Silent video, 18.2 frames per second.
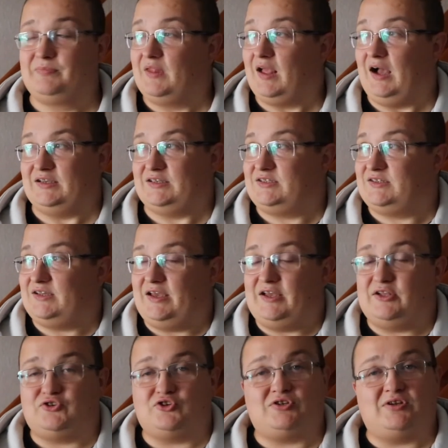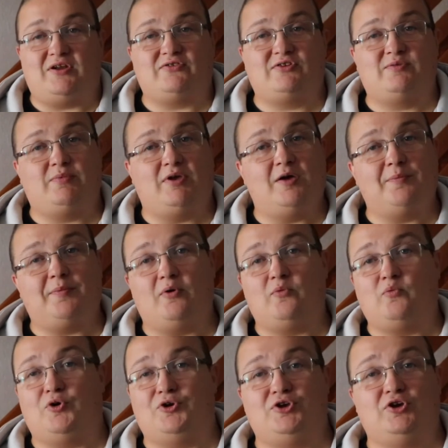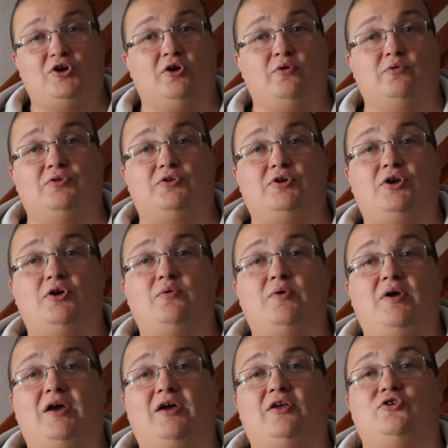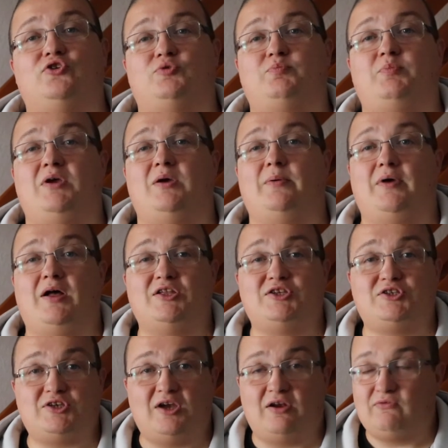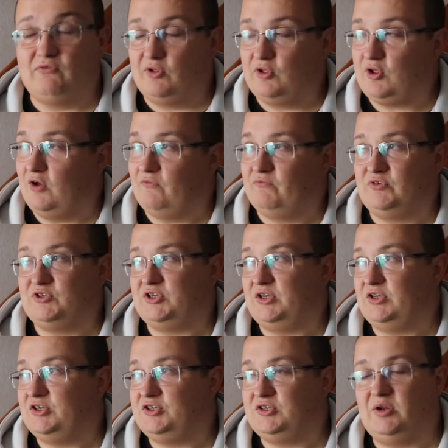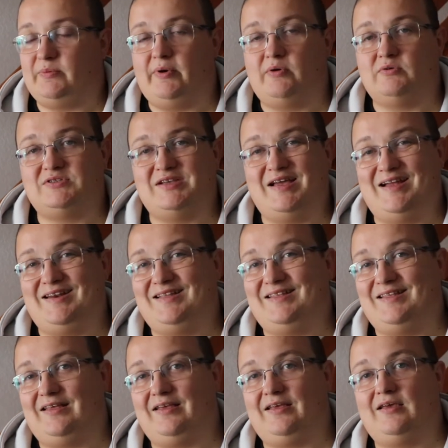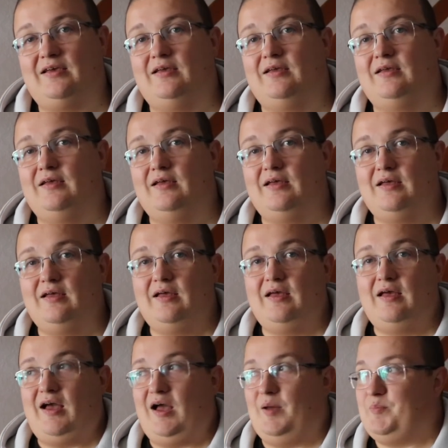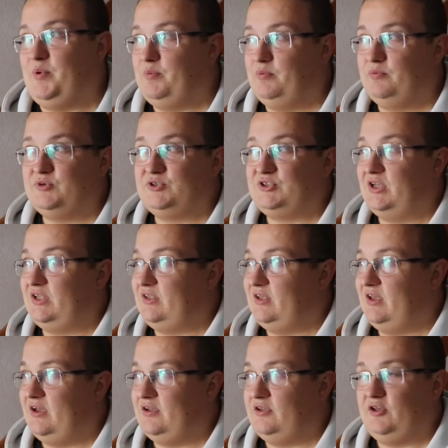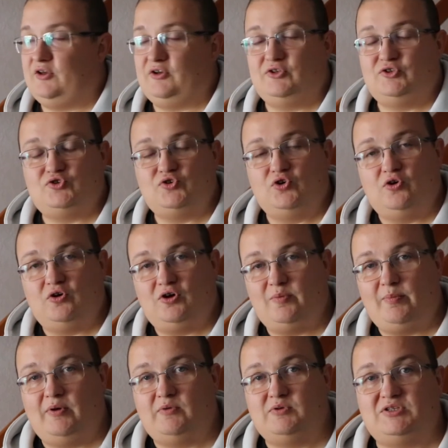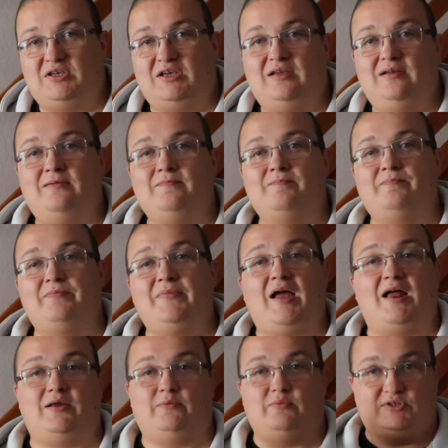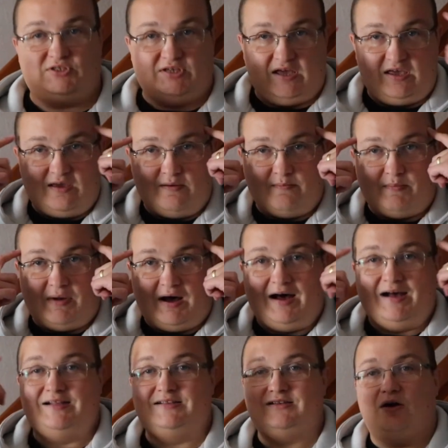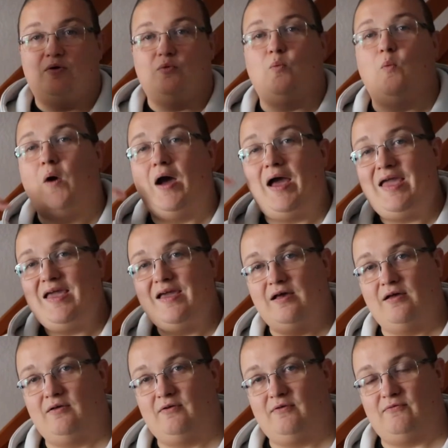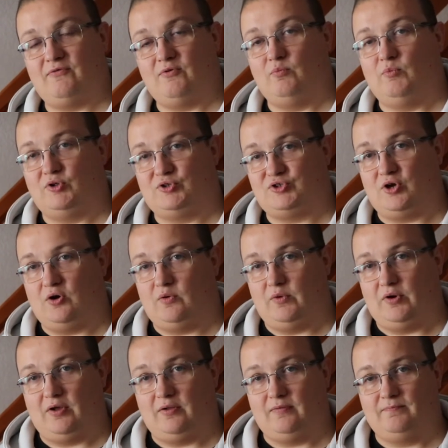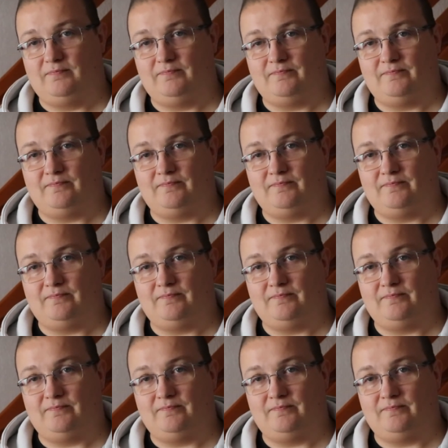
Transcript: As I say, it doesn't have to be about what you're going through. It can just be a general conversation about anything. And people will sit there, you can talk about it and it will take your mind away from what's going on.